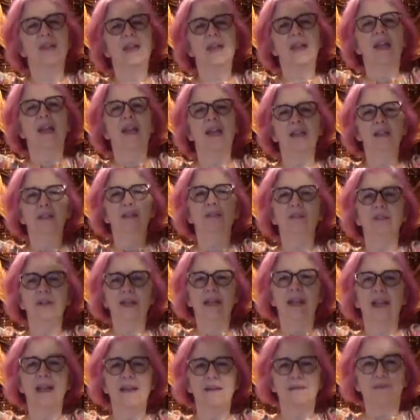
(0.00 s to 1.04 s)
And you can
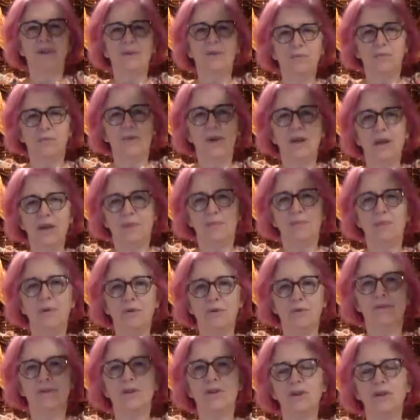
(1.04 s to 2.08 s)
have them way up
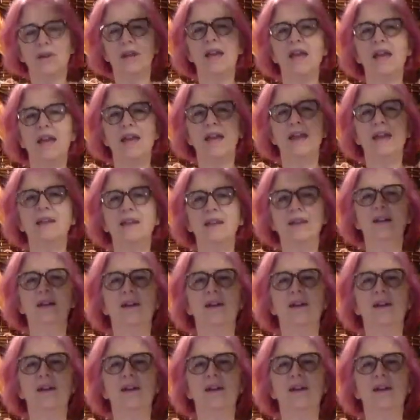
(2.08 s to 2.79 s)
over your head,